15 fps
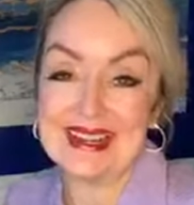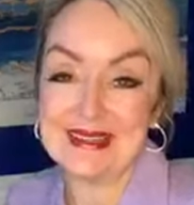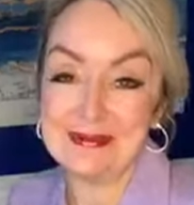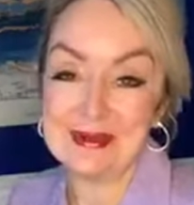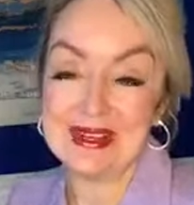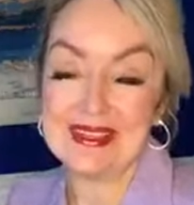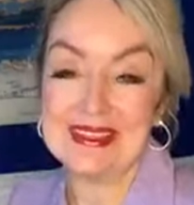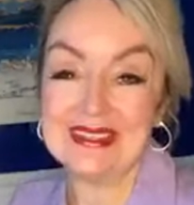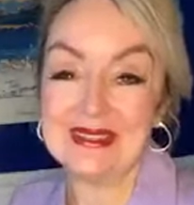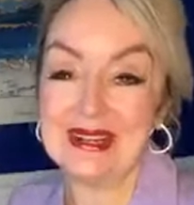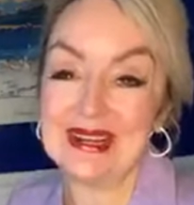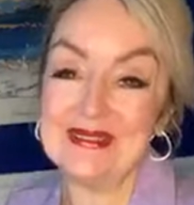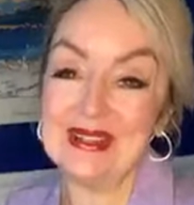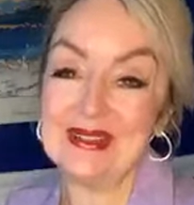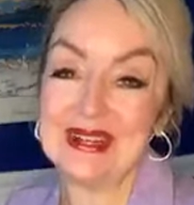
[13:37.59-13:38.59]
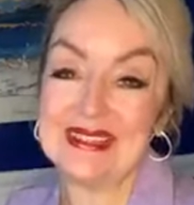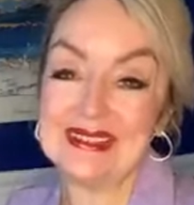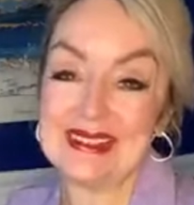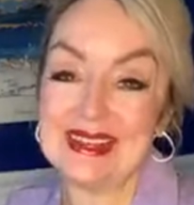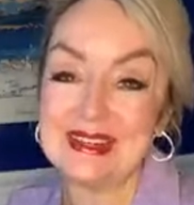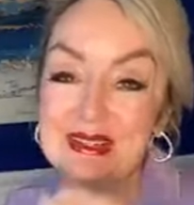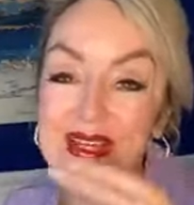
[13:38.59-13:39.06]
I pray that you have a
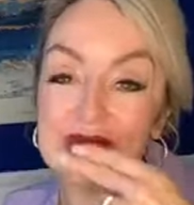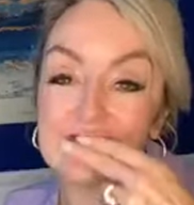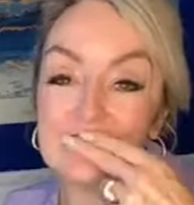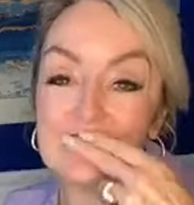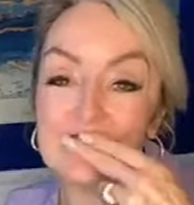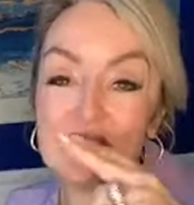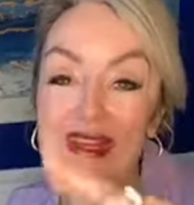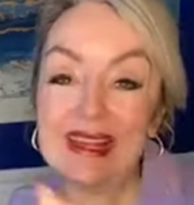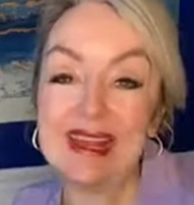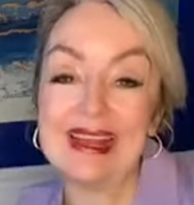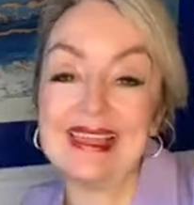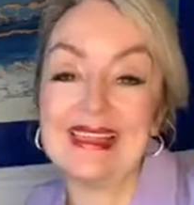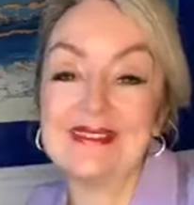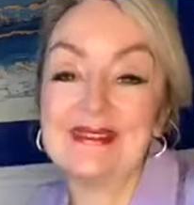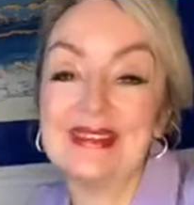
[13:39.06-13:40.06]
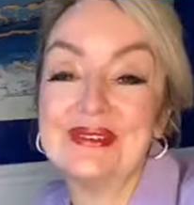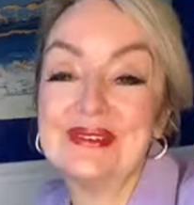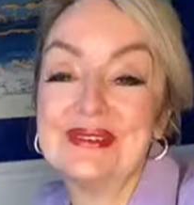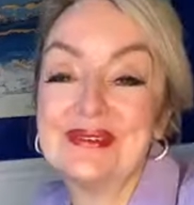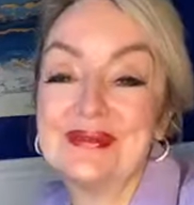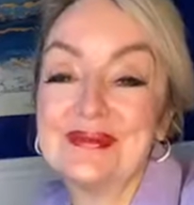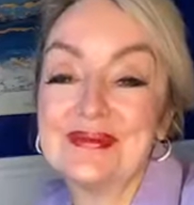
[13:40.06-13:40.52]
great Saturday. Mm, I love you.